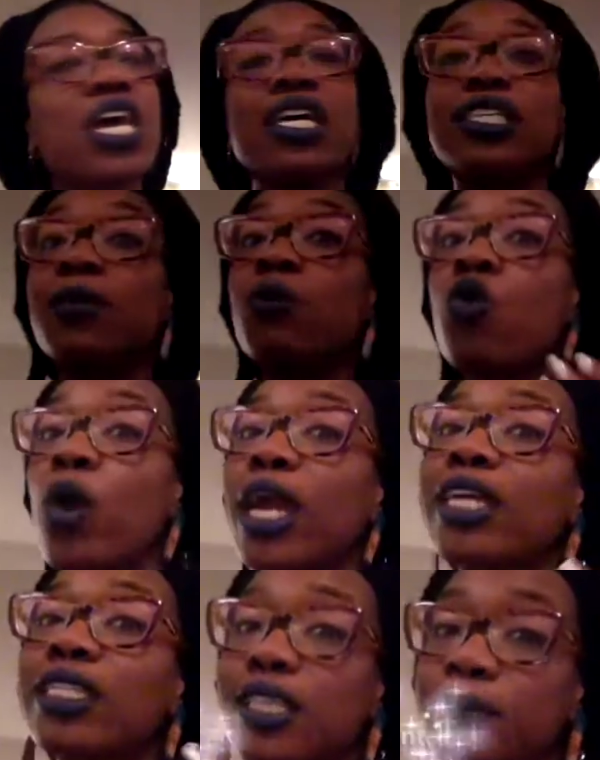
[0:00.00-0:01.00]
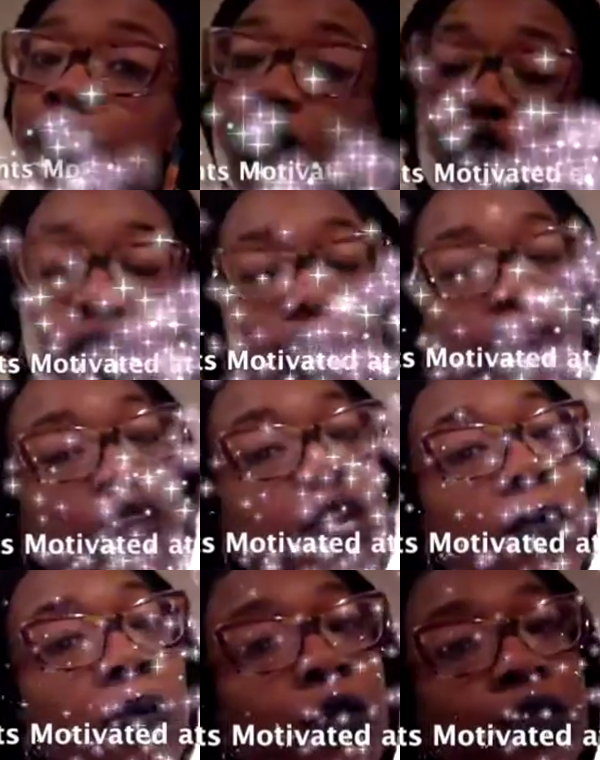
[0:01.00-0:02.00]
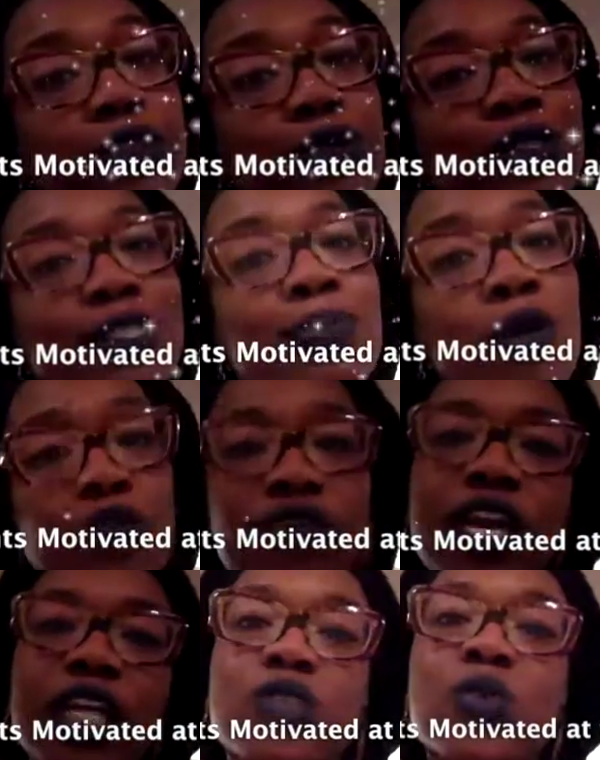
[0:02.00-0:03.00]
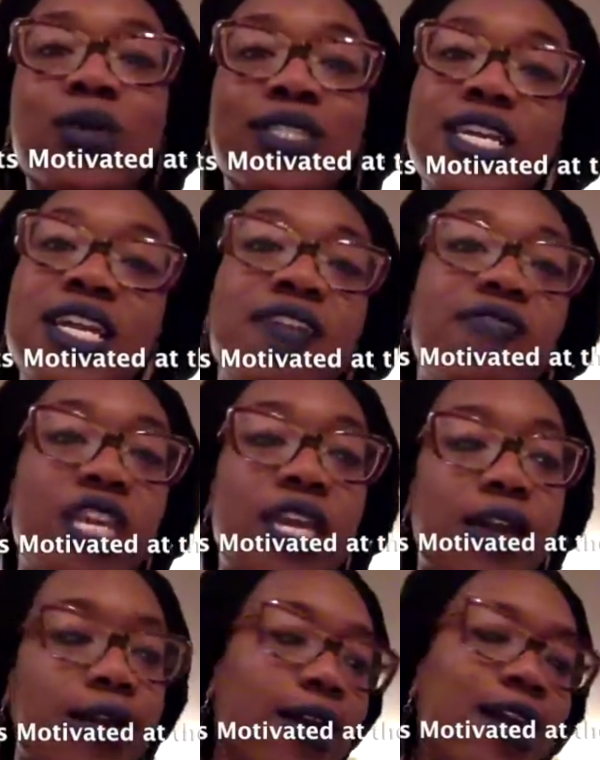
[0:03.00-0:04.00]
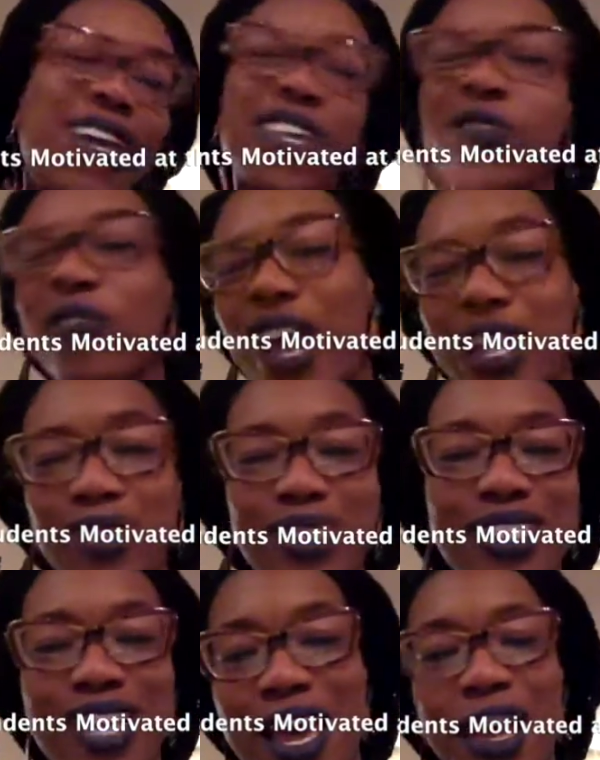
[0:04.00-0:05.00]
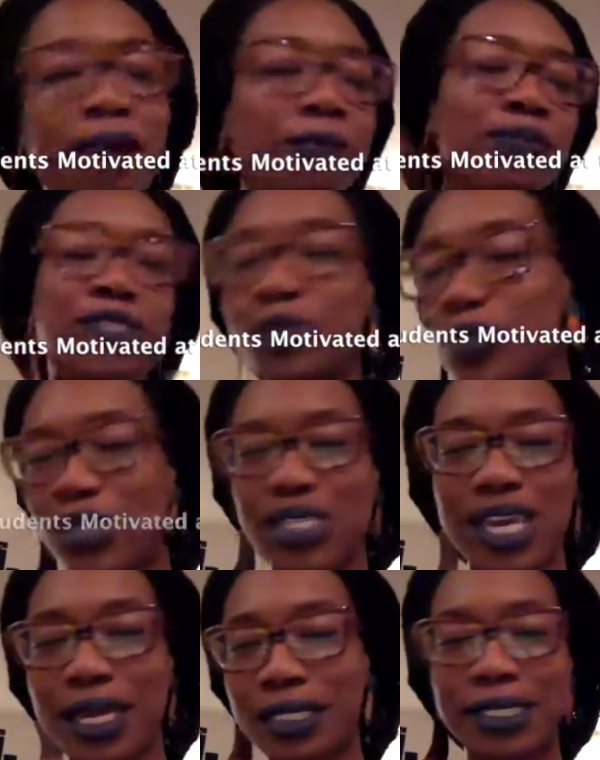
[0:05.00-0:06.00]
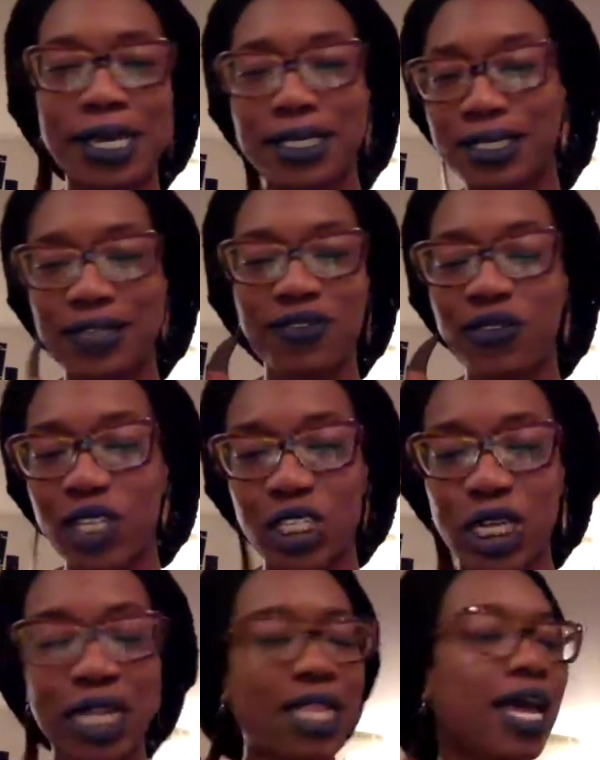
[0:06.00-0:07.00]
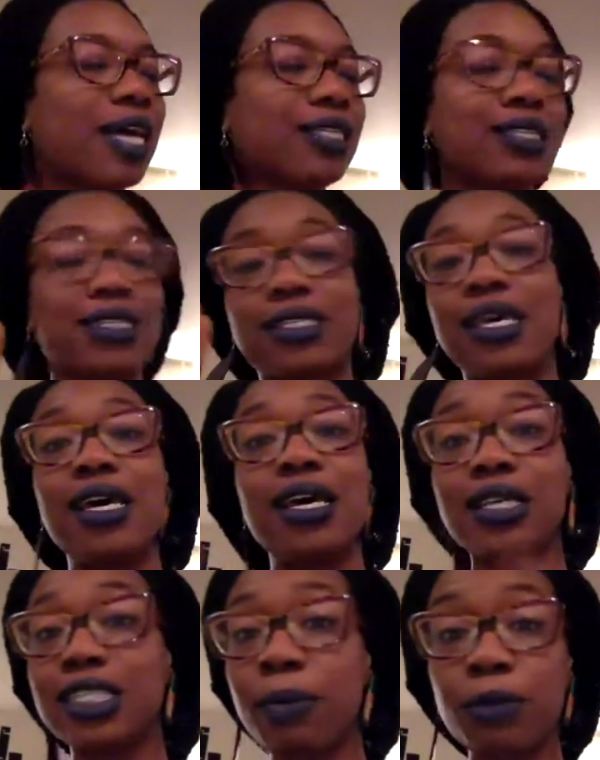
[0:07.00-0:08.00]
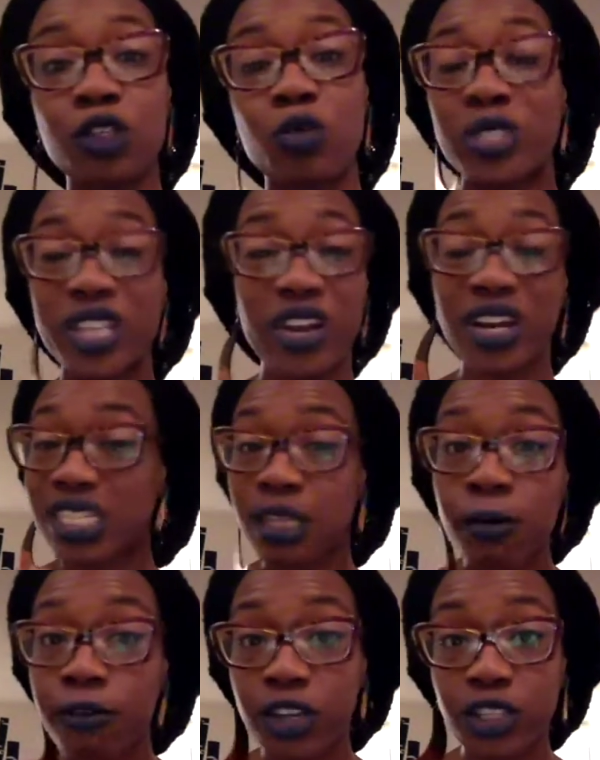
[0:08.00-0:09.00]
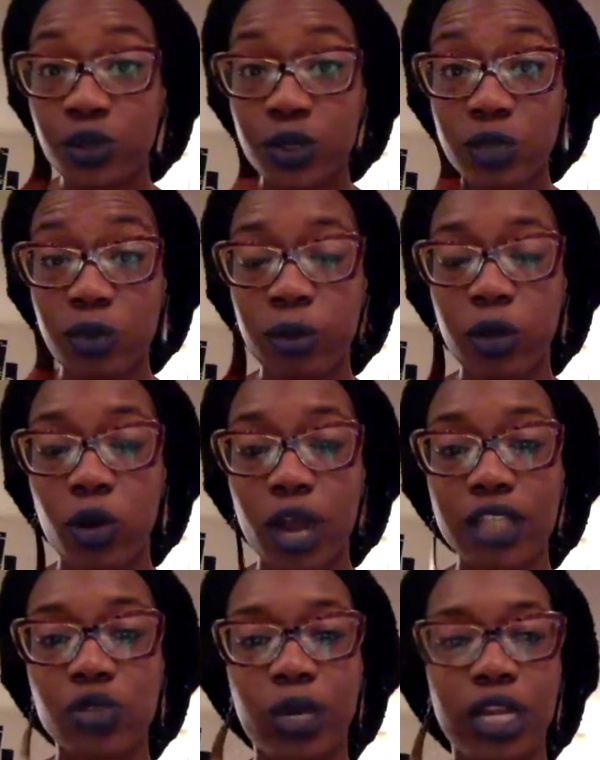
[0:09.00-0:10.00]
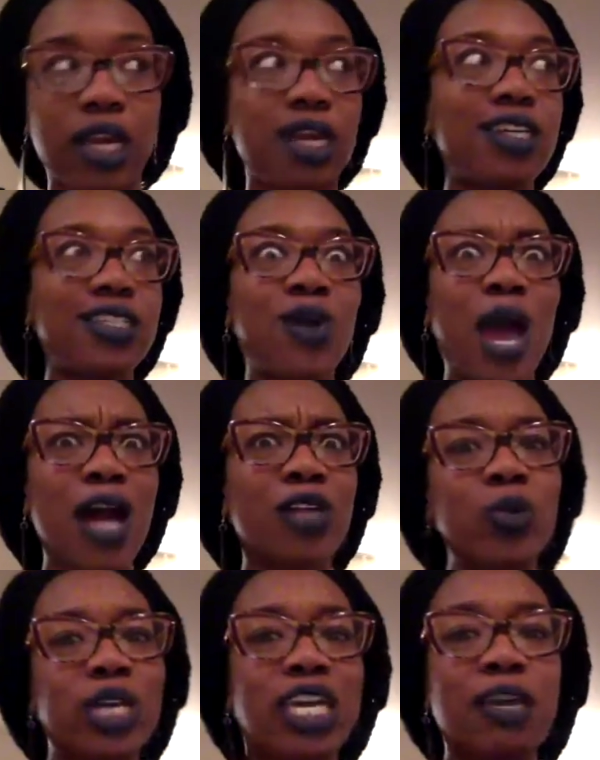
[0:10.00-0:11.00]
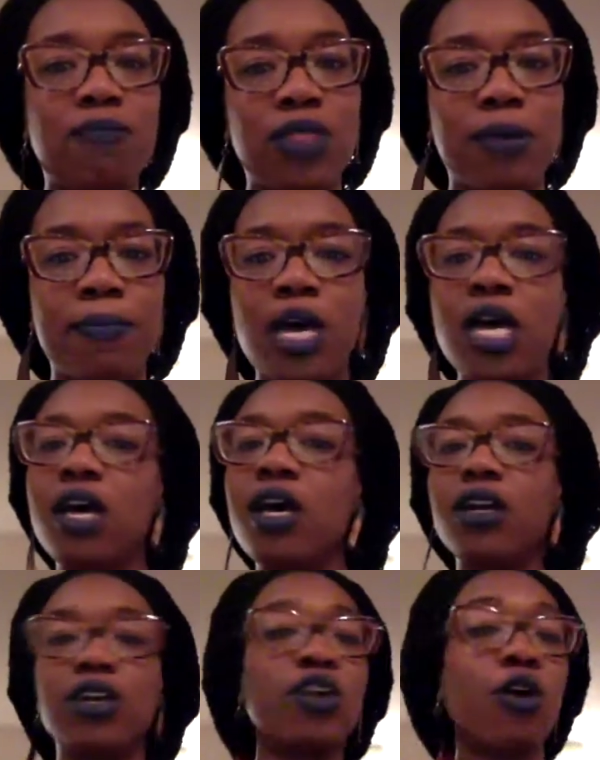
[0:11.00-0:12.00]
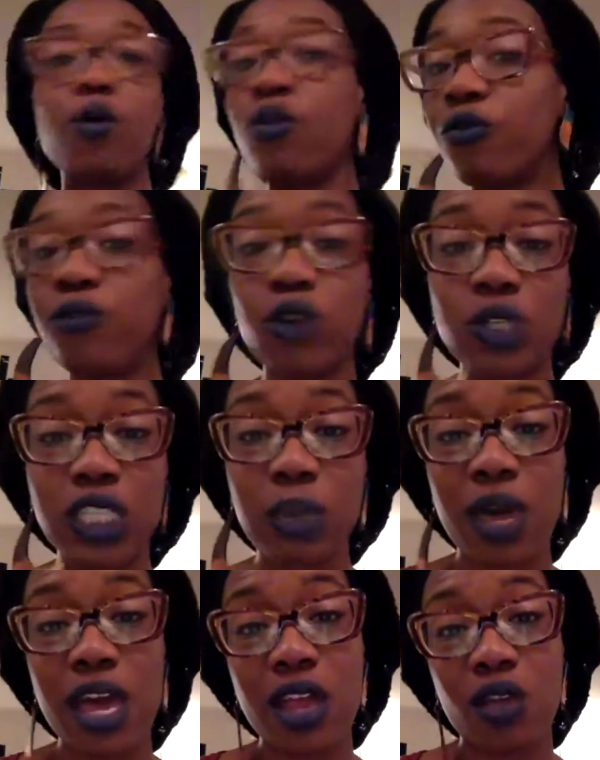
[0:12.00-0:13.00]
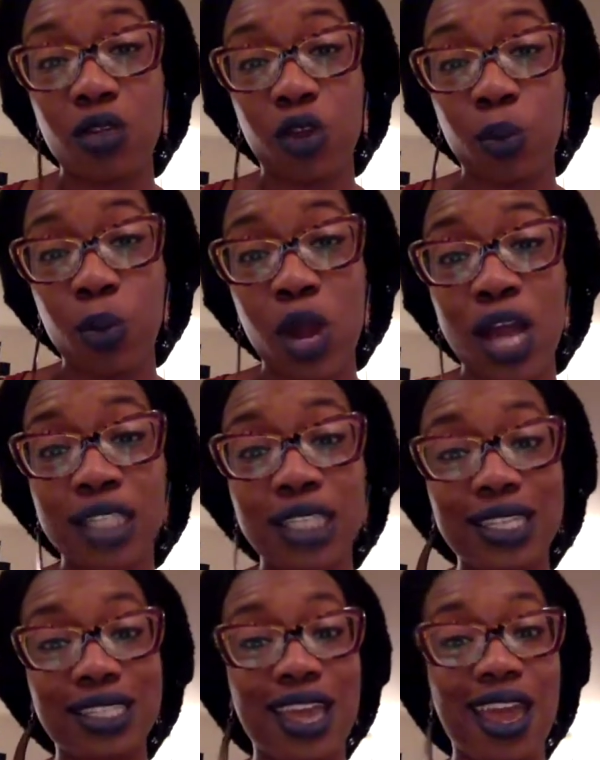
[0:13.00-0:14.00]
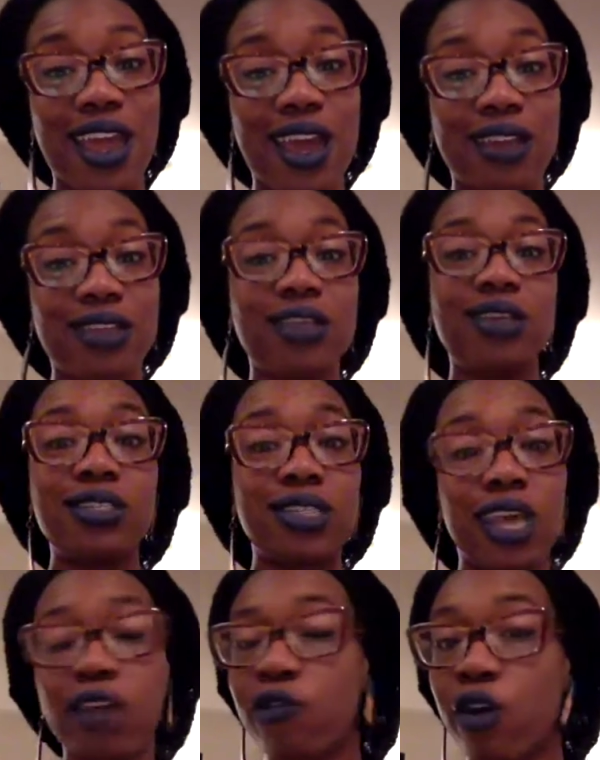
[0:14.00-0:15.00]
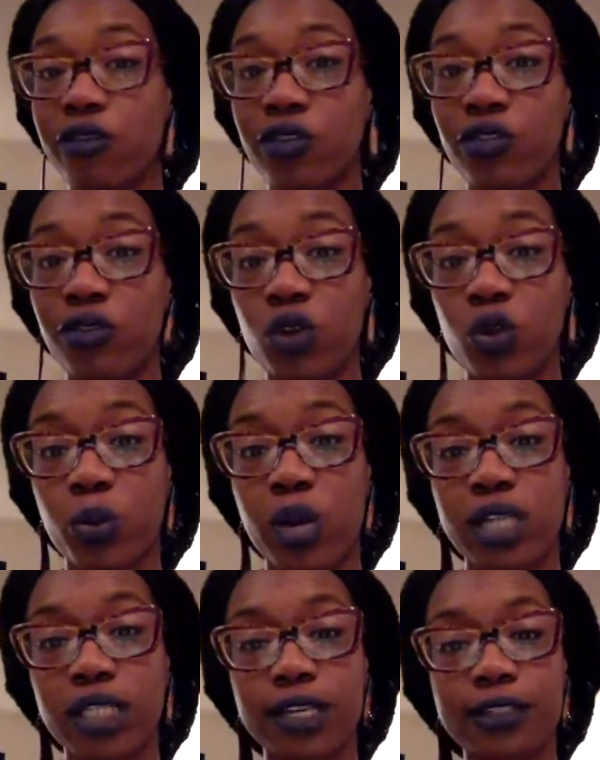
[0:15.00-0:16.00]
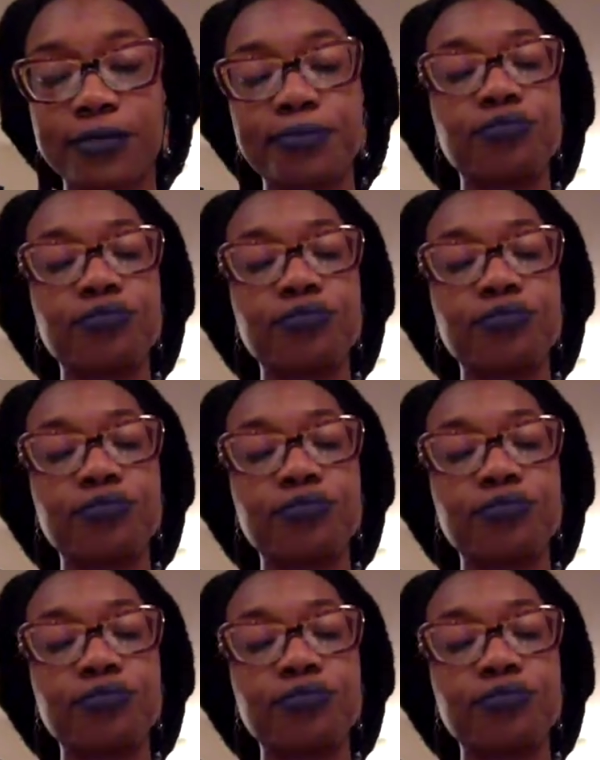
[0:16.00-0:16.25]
Some quick tips and tricks for keeping your students motivated towards the end of the year. It's finals time. Students are taking tests and finishing classes. Summer's almost here, and some of our students may be graduating. So how do we keep them, full steam ahead on their projects and staying involved in the future project?